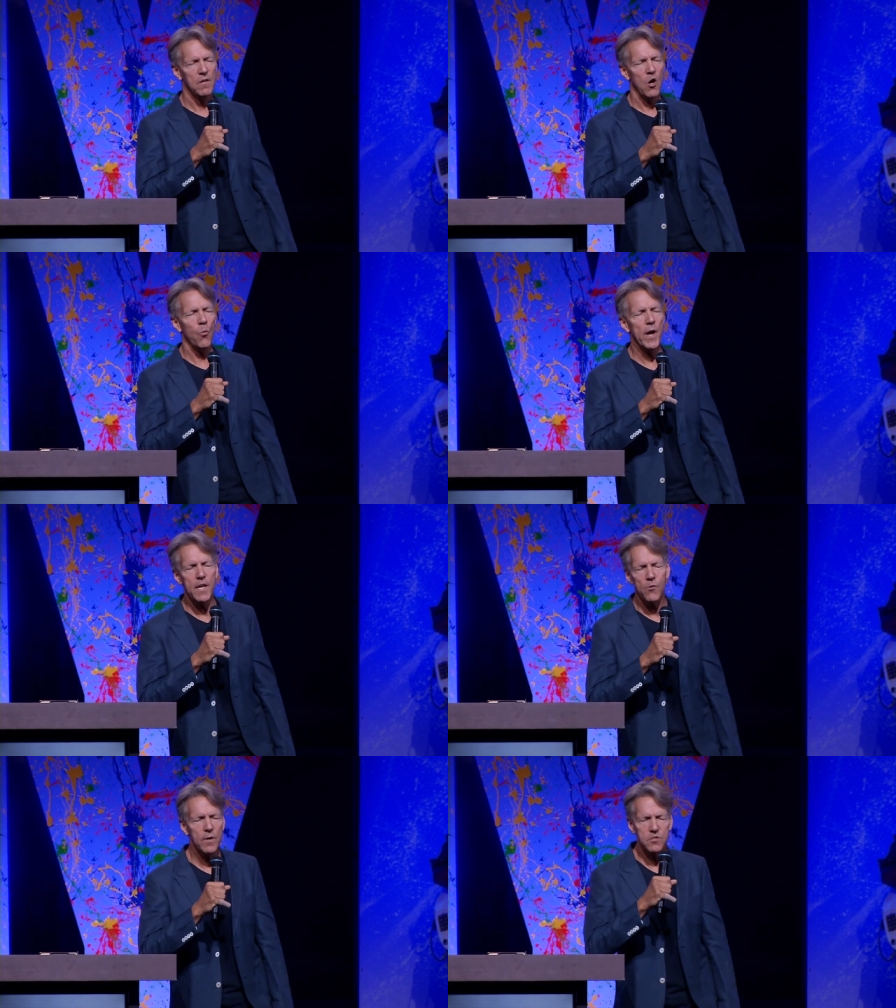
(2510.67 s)

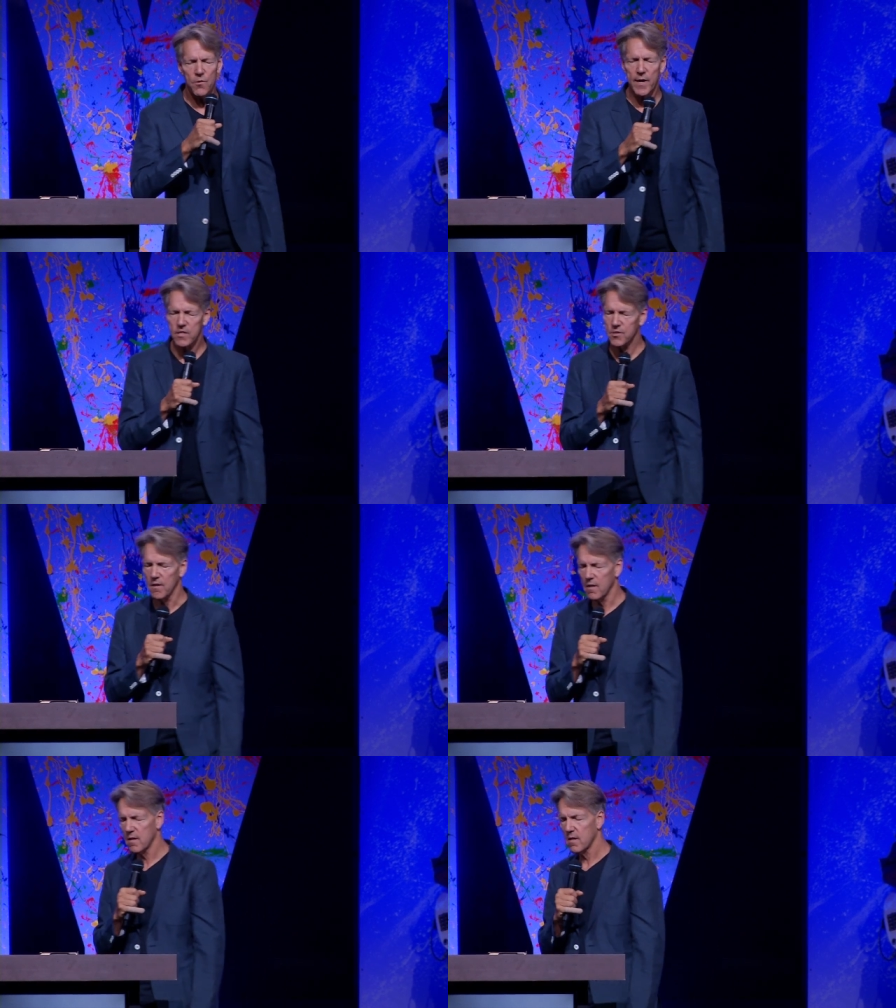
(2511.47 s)
awaiting resurrection.
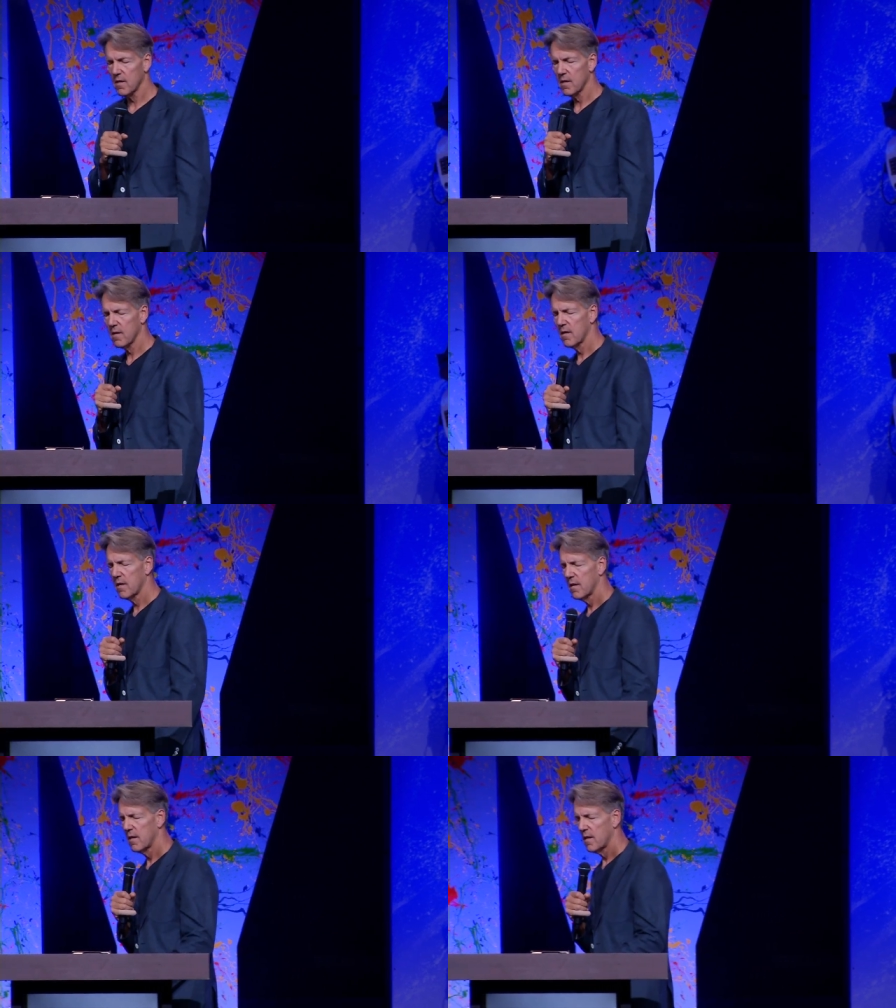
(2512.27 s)

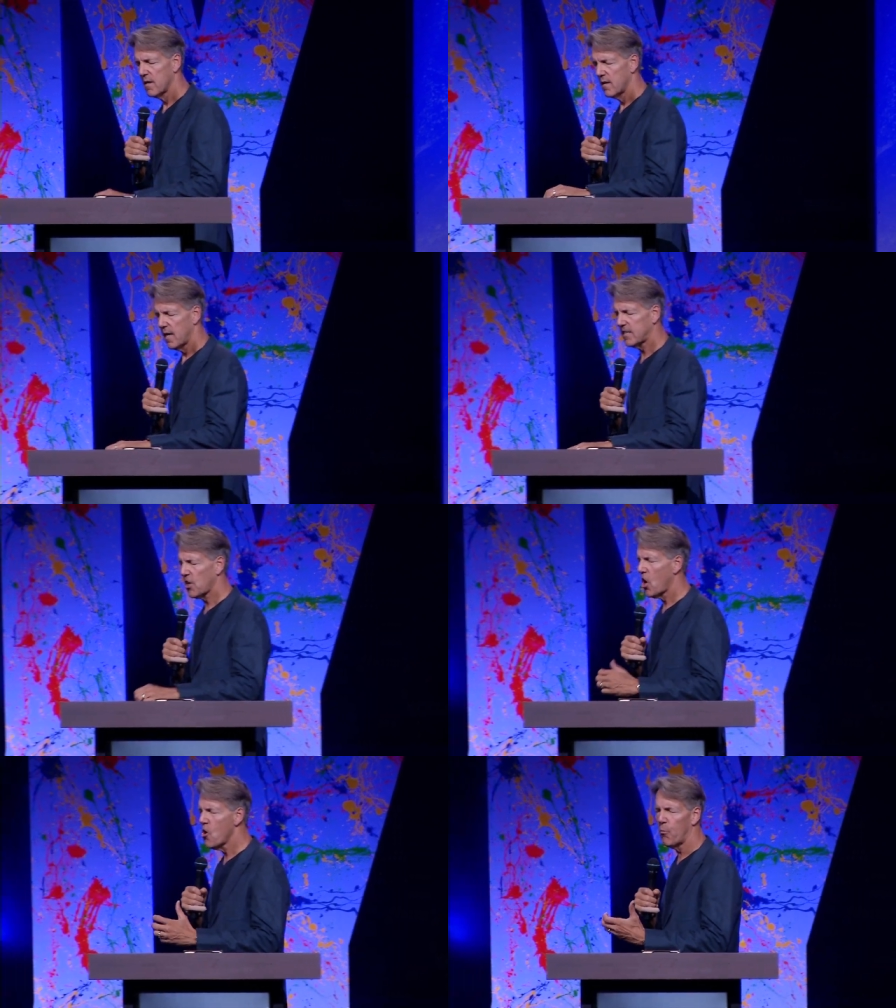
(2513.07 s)
That's
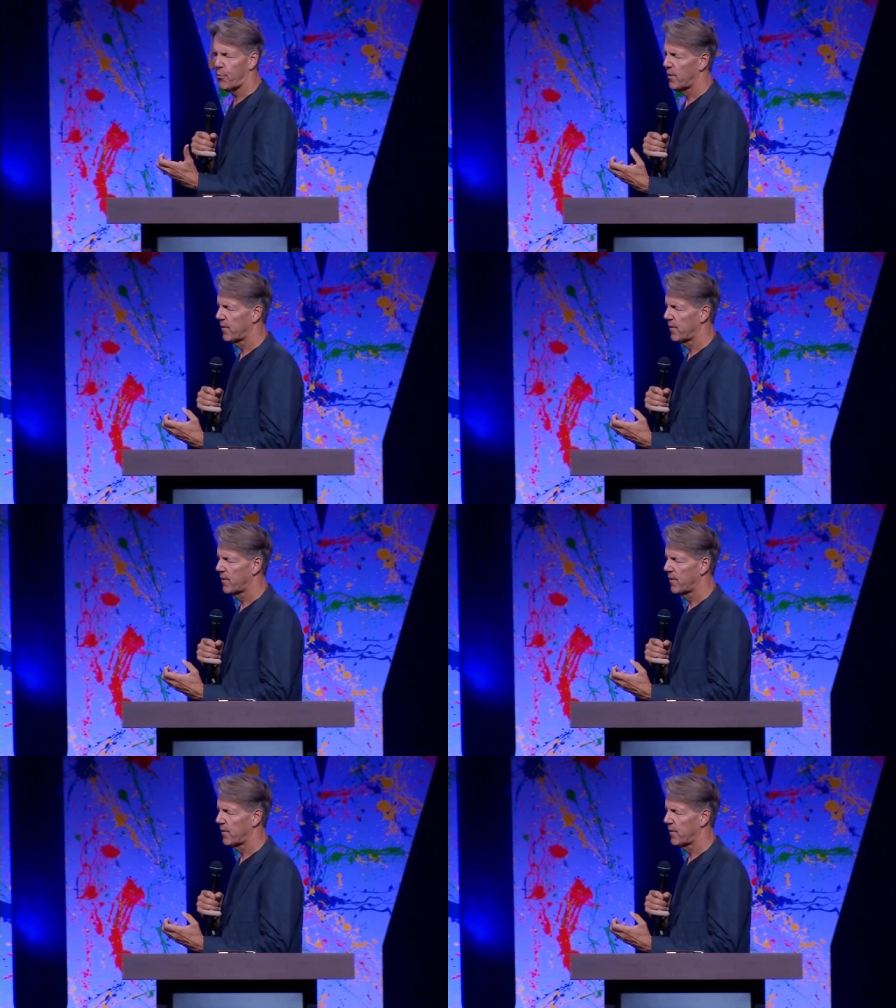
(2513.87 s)
hope.